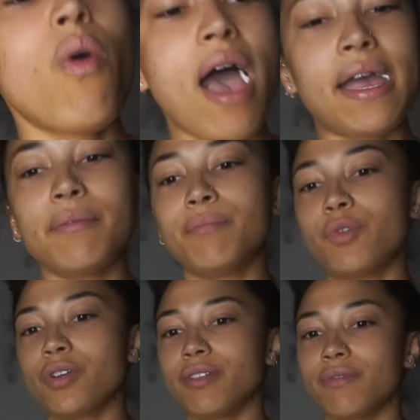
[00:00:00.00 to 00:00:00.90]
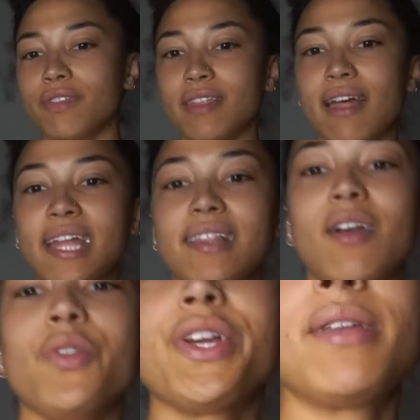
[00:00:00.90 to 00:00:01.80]
I'm more than likely
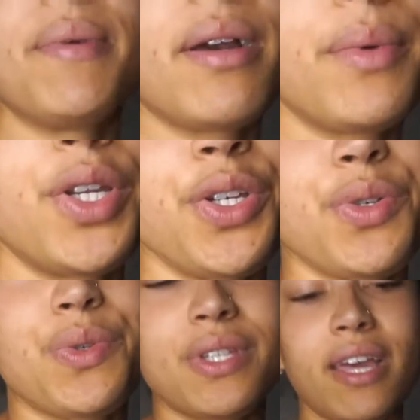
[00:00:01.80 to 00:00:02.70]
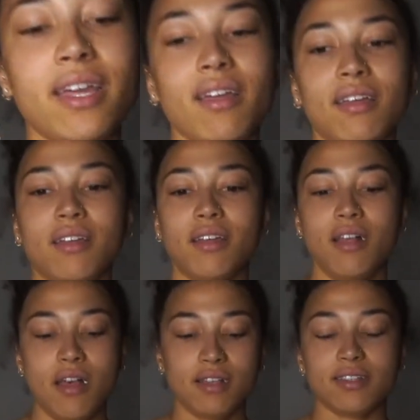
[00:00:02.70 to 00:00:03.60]
only going to be able to use like
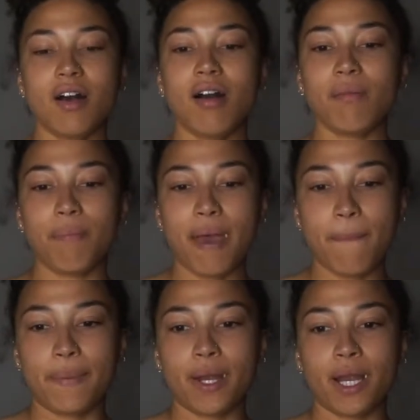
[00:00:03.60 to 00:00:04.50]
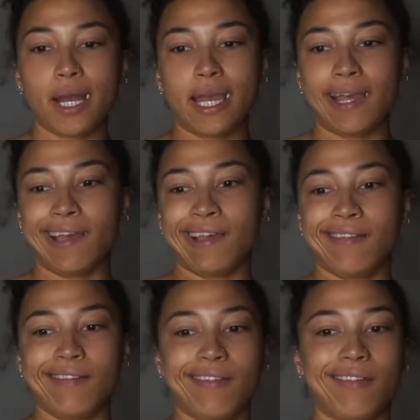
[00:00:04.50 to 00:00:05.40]
salt, pepper,
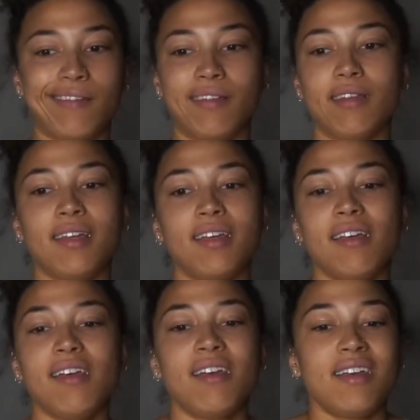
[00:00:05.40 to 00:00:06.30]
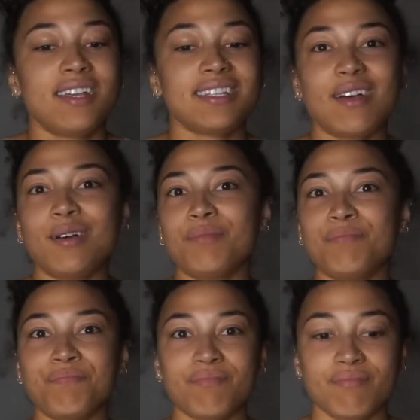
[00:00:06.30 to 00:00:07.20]
and
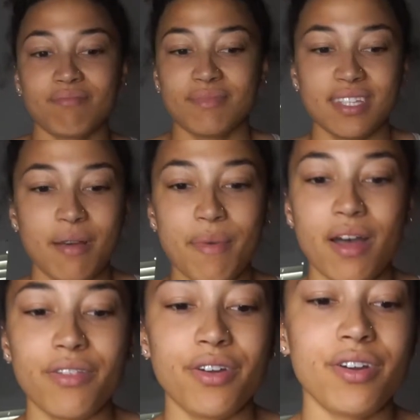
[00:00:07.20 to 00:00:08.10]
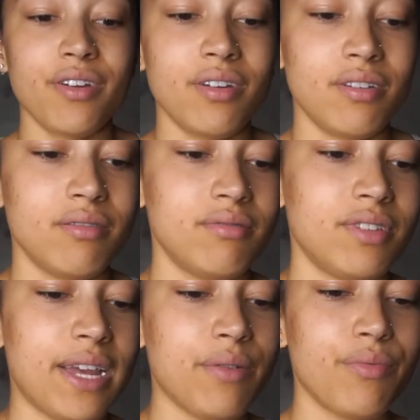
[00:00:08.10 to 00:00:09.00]
some other
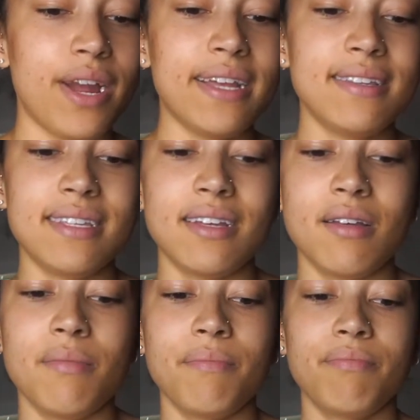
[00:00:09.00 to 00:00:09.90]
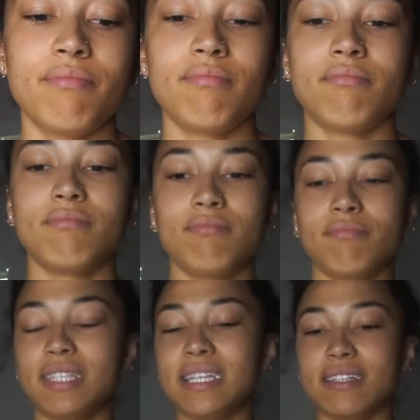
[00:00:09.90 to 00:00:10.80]
like random
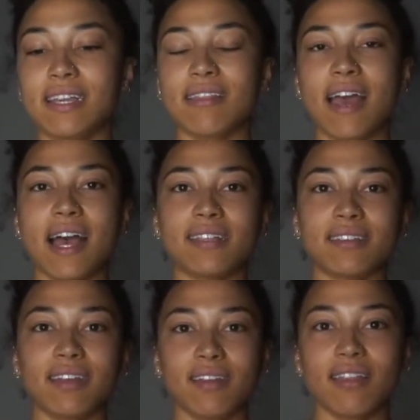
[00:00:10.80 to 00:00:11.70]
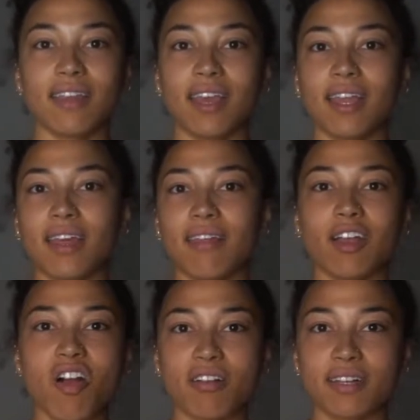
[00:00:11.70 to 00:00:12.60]
seasoning that has like nothing in it, like
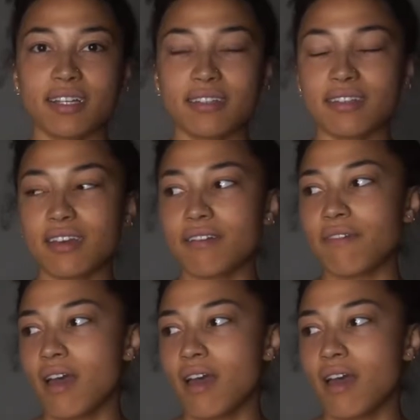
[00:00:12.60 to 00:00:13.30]
garlic and stuff,